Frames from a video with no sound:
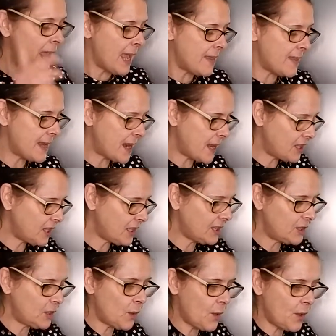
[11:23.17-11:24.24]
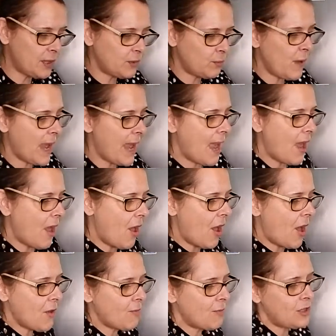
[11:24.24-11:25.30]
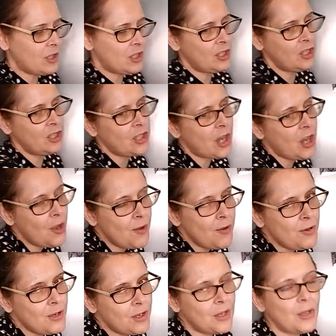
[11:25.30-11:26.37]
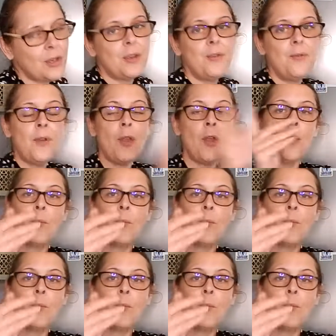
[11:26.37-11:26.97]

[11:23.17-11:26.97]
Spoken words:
And then I just thought as well I would show you